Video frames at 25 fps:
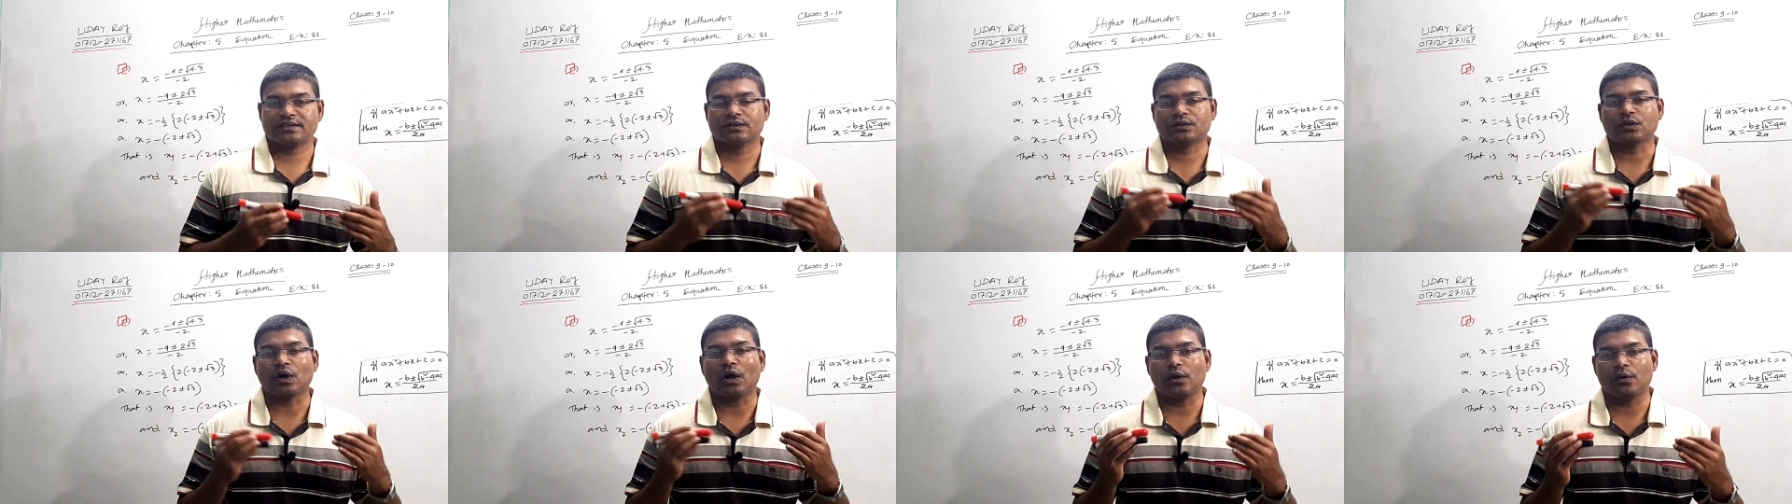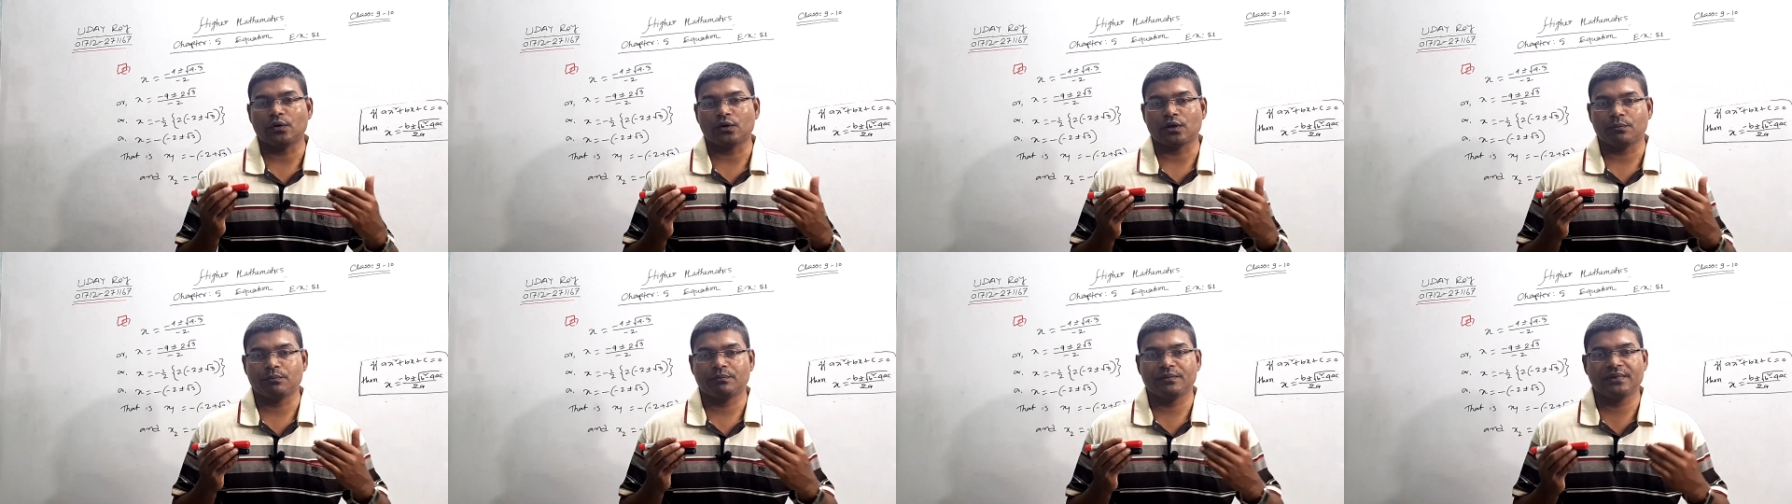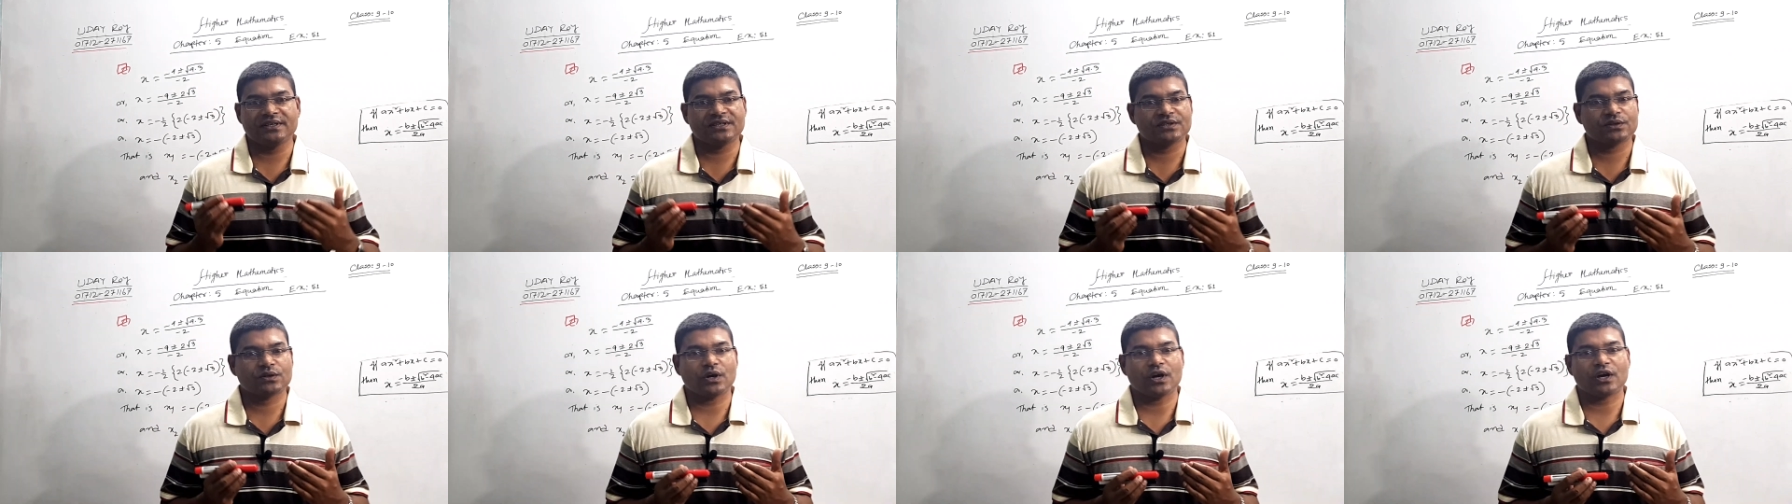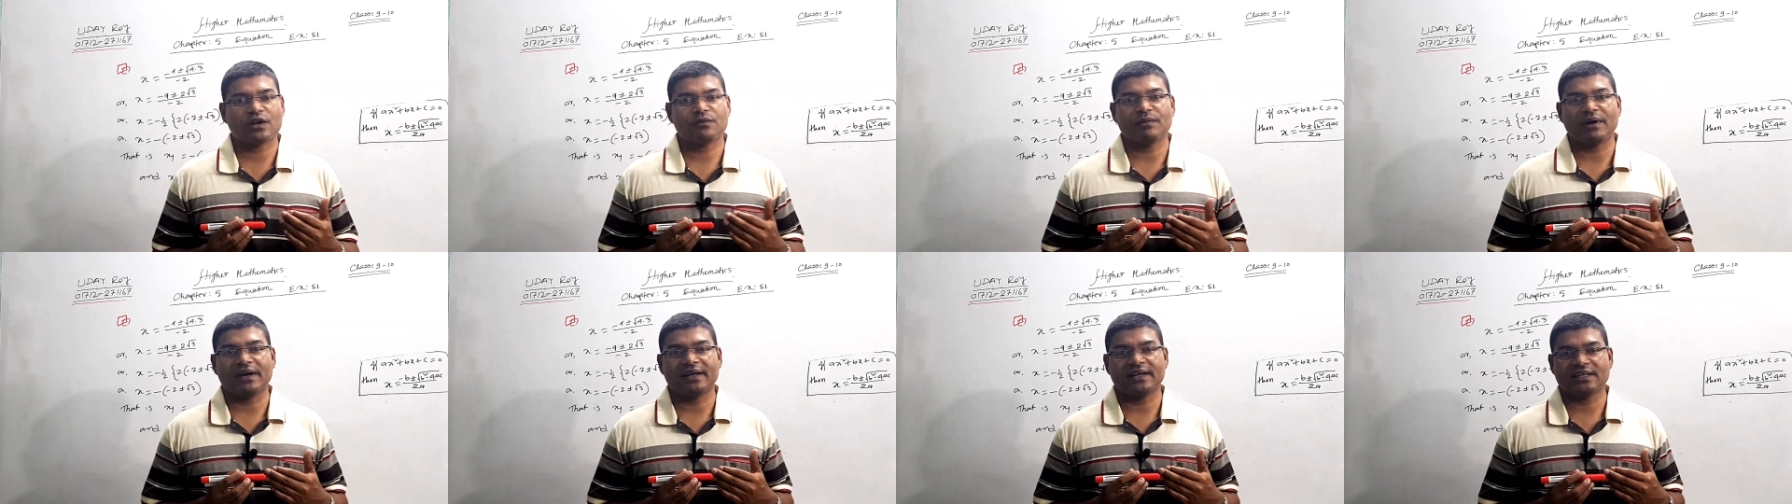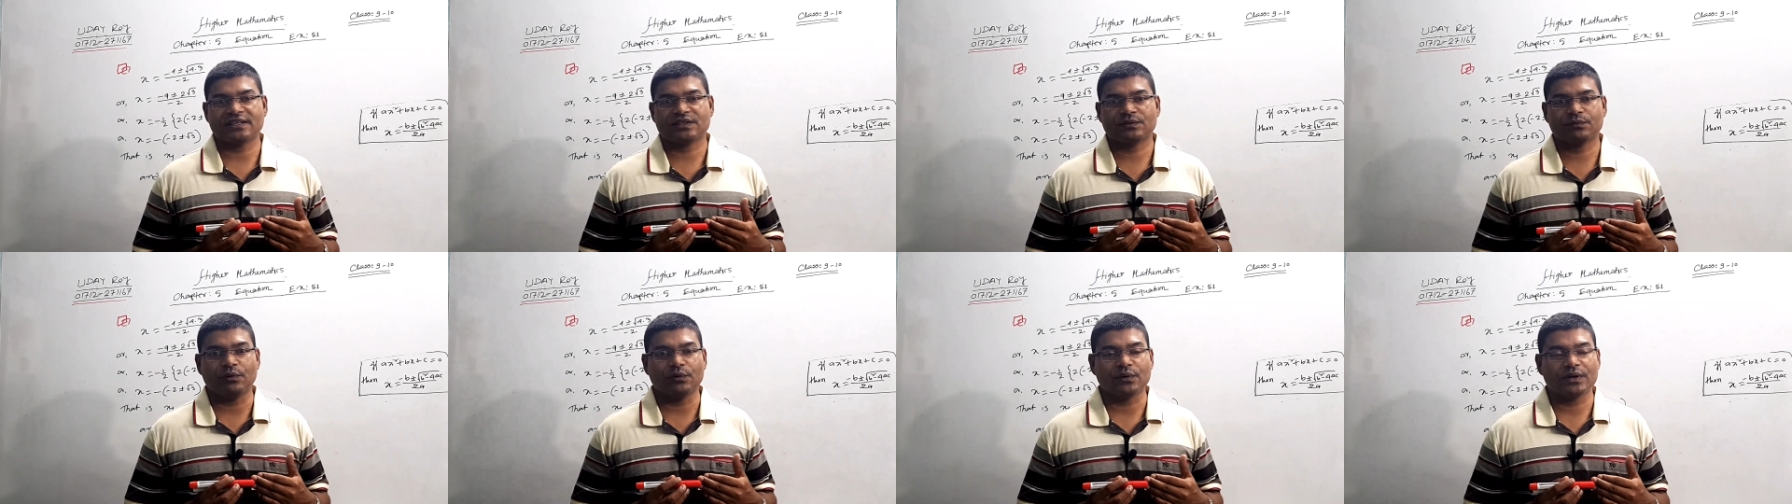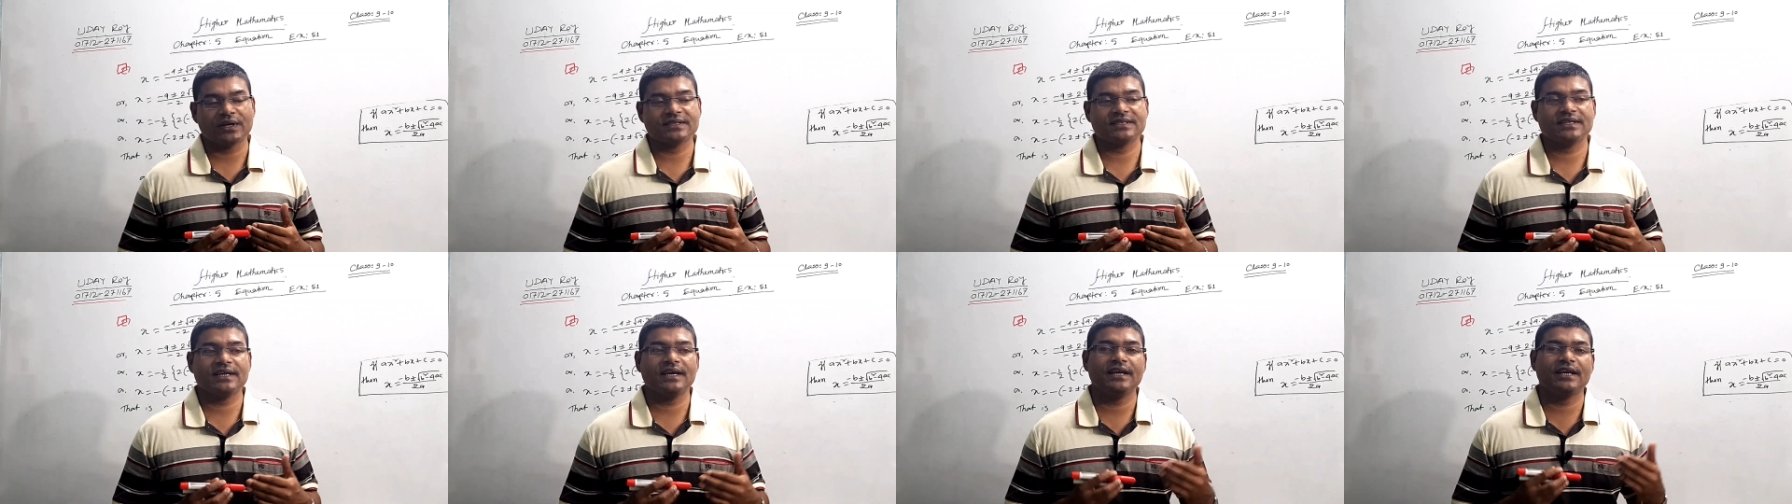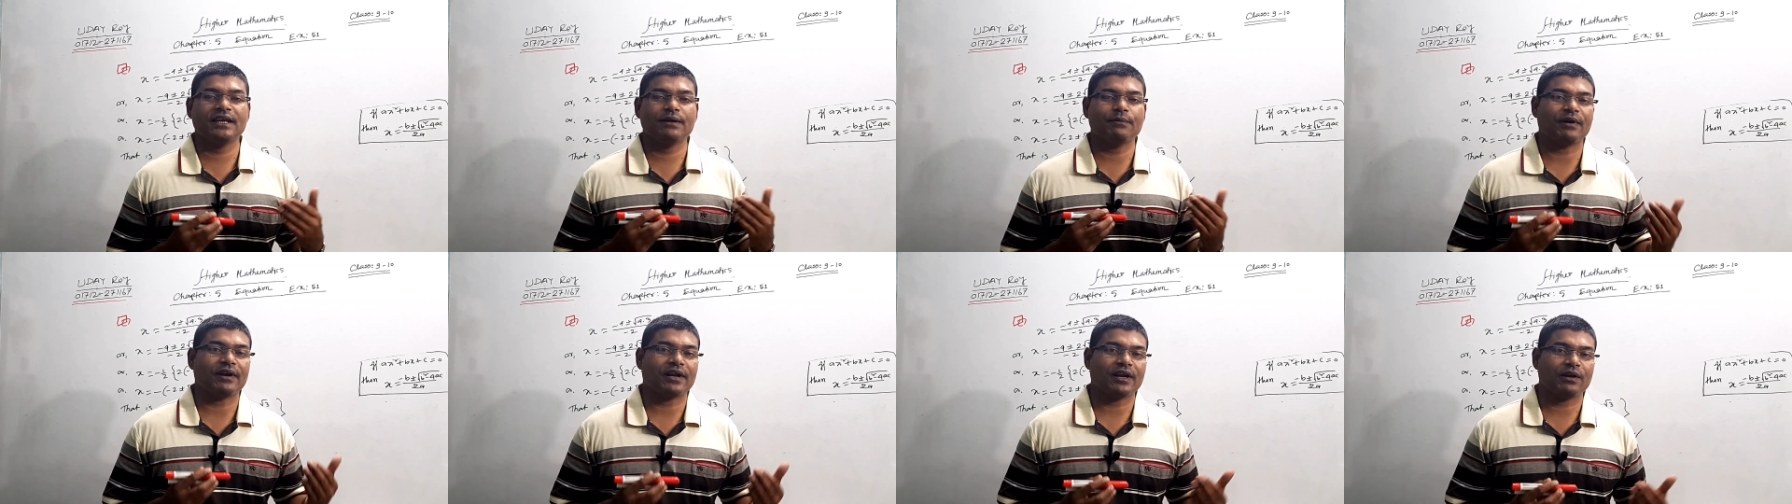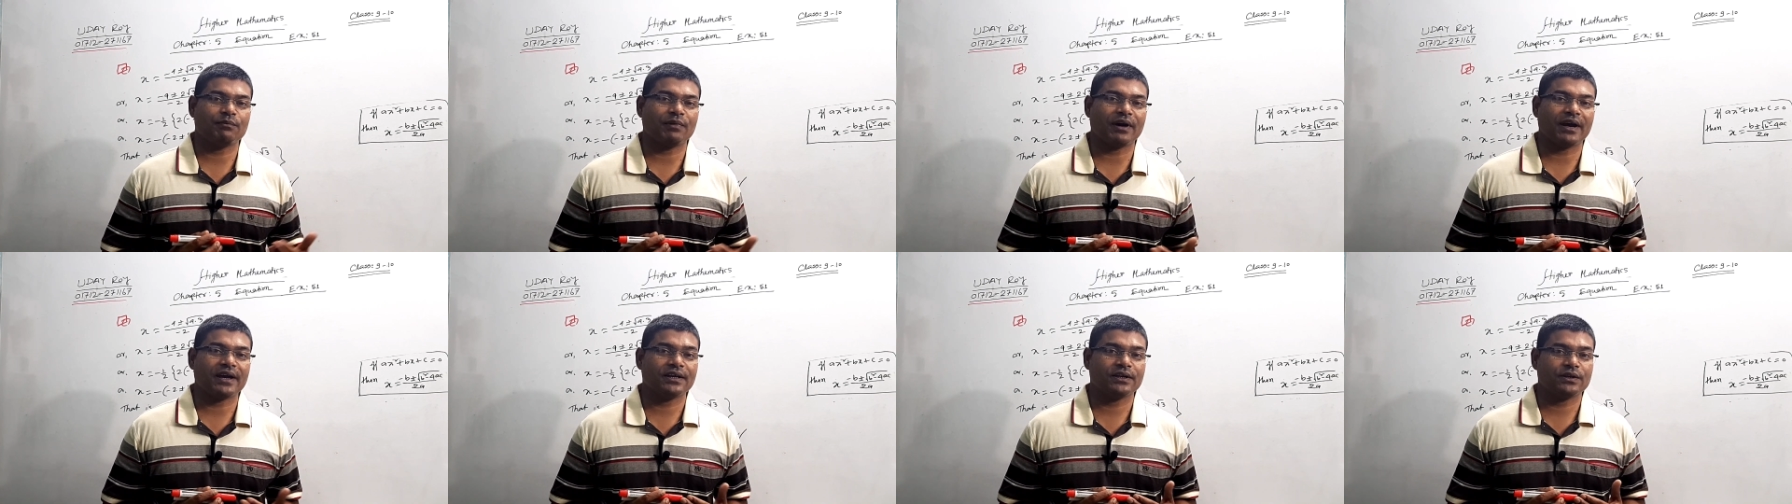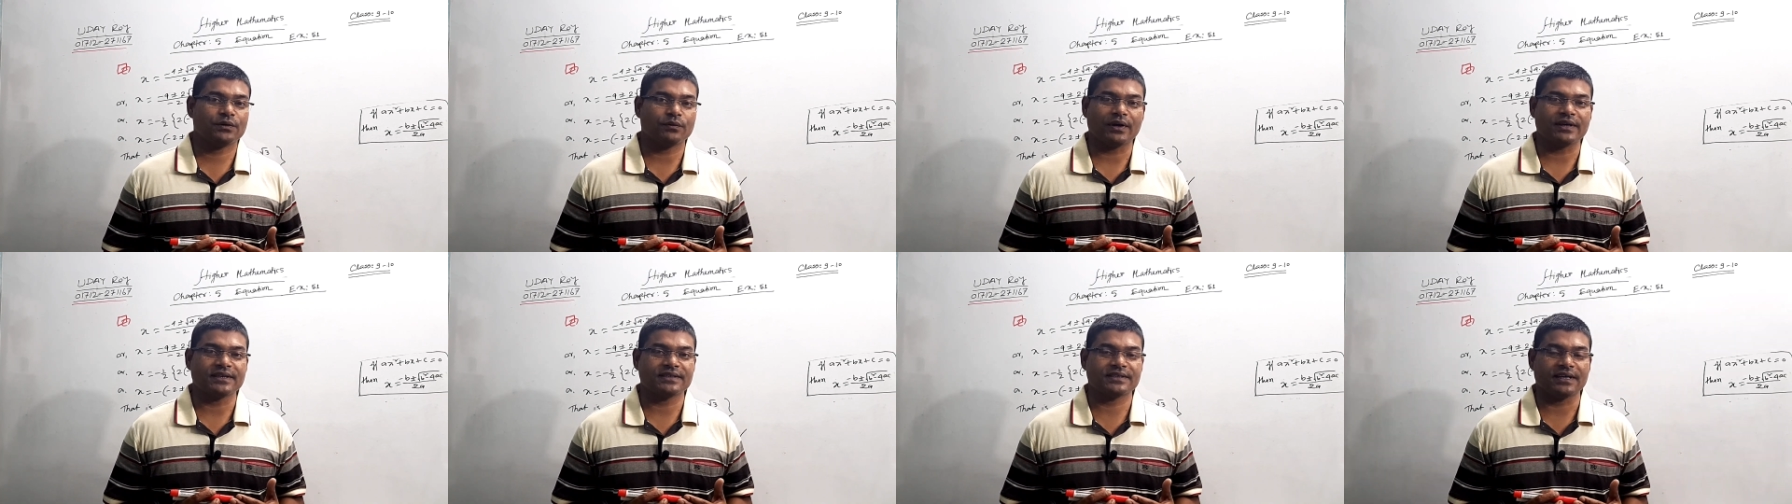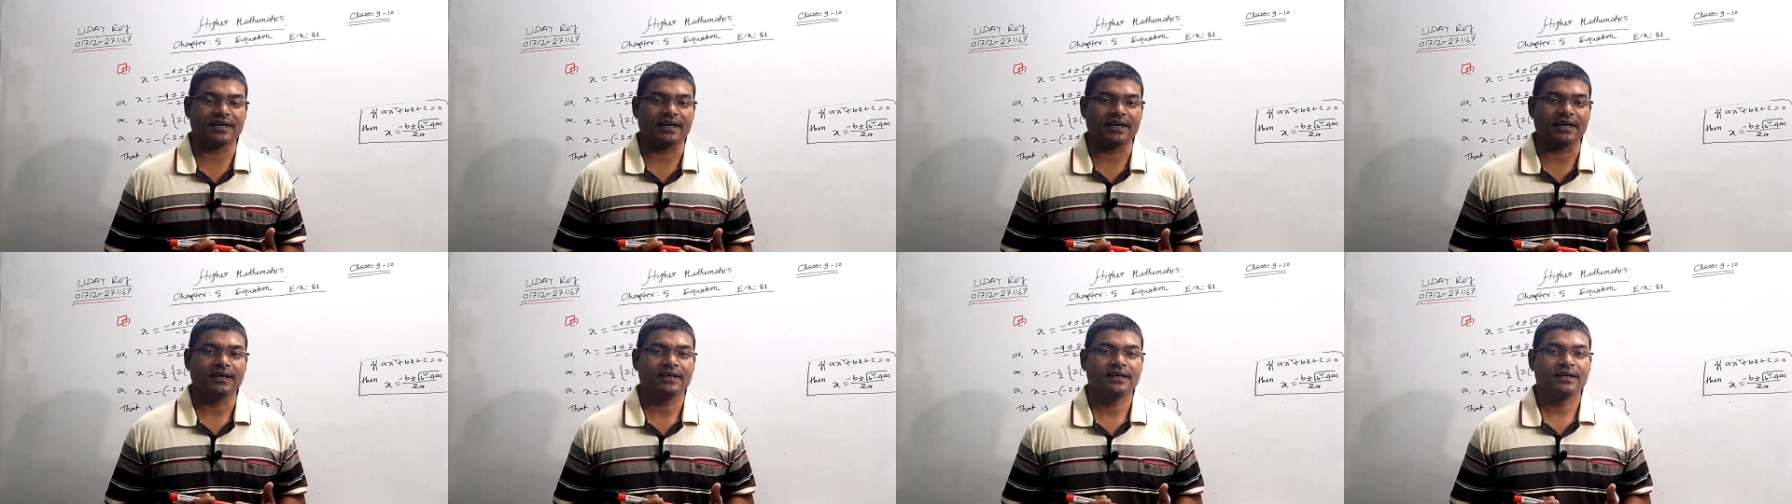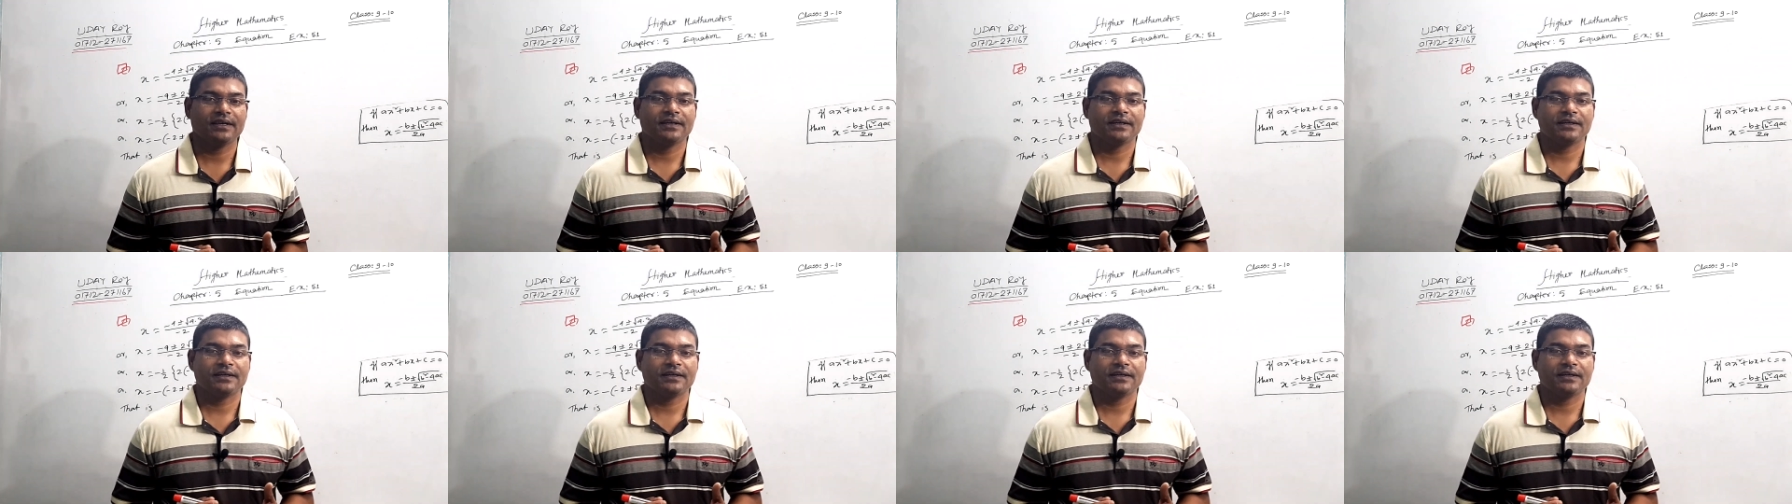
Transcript: square root of b square minus 4ac divided by twice a.